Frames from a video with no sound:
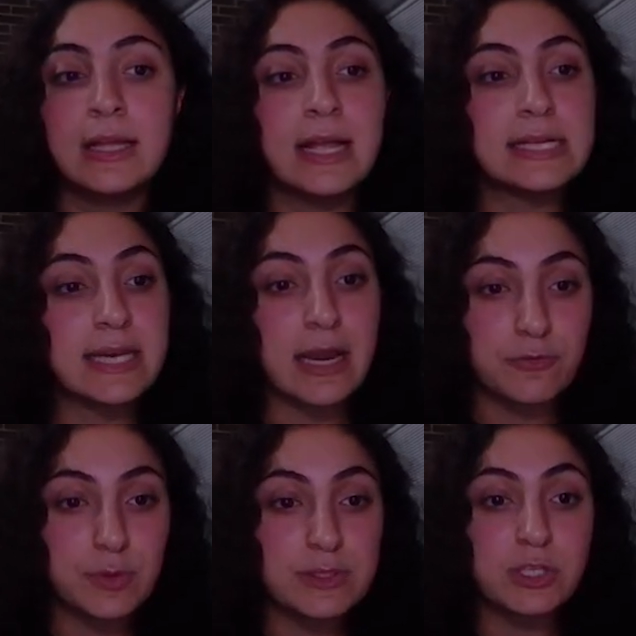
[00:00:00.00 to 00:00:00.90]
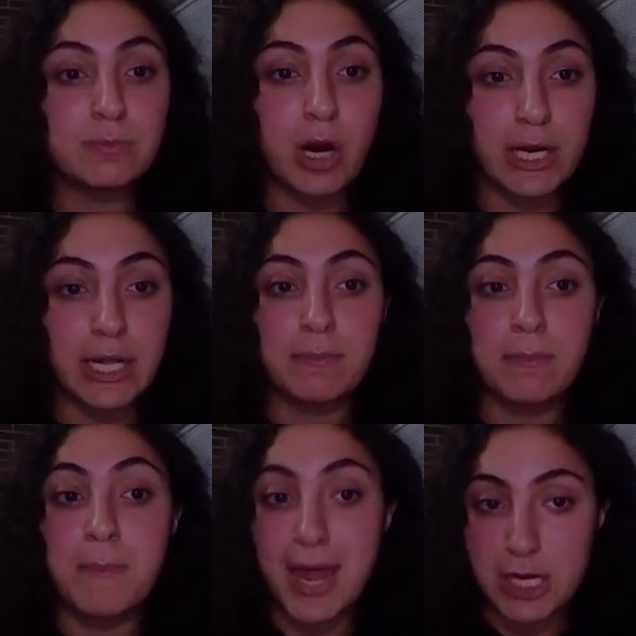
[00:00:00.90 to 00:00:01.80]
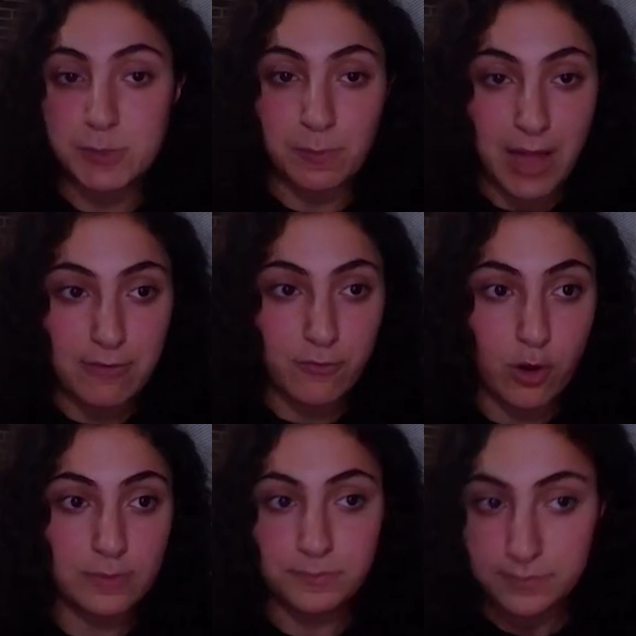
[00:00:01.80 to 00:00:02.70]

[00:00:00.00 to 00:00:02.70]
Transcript: is an influencer marketing management platform.